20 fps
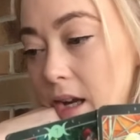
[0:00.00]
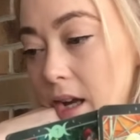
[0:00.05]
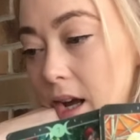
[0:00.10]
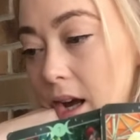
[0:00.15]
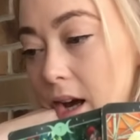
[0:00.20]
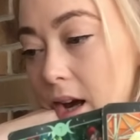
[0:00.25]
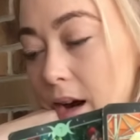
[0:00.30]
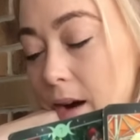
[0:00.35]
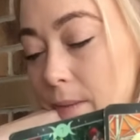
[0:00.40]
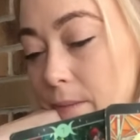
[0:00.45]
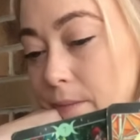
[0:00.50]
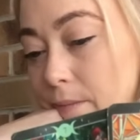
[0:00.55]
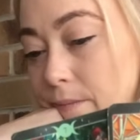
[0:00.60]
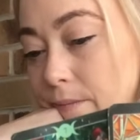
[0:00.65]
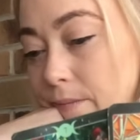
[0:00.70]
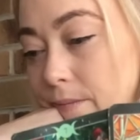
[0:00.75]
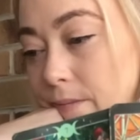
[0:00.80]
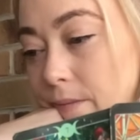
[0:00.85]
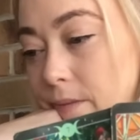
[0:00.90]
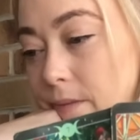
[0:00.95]

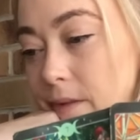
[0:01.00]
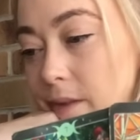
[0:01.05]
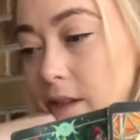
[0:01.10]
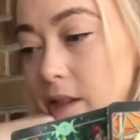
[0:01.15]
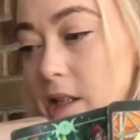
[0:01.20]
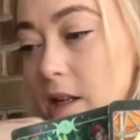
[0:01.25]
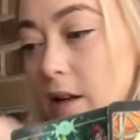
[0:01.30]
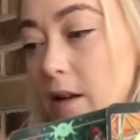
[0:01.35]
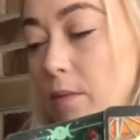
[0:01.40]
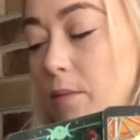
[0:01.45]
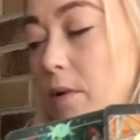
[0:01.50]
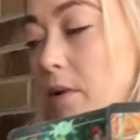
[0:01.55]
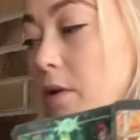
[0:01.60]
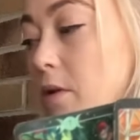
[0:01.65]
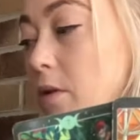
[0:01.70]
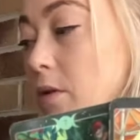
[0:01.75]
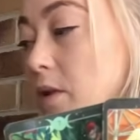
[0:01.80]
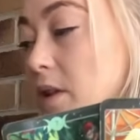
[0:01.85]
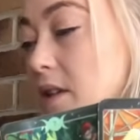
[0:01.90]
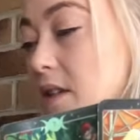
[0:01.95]
um, I want to
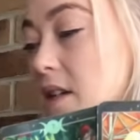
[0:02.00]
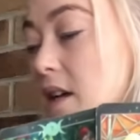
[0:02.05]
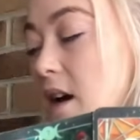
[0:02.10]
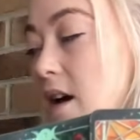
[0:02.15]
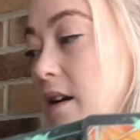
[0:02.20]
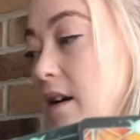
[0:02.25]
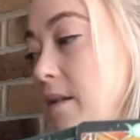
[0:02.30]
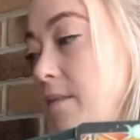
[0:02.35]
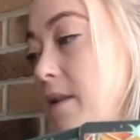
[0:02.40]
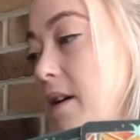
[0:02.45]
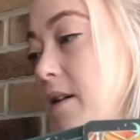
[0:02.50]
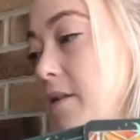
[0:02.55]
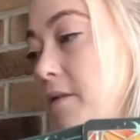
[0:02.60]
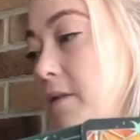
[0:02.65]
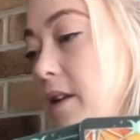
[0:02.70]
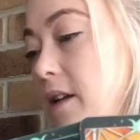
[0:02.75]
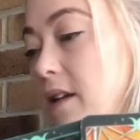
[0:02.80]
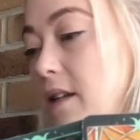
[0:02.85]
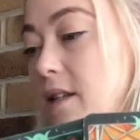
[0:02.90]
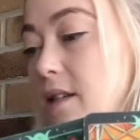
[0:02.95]
call this card up now. I feel
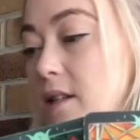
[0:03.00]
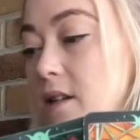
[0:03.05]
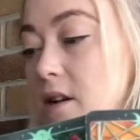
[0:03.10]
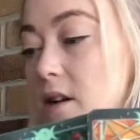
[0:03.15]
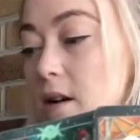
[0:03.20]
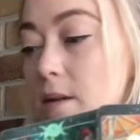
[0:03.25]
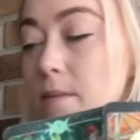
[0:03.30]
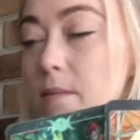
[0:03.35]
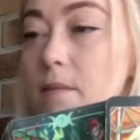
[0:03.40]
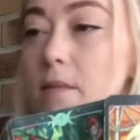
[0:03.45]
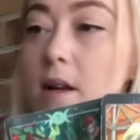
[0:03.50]
like it's time.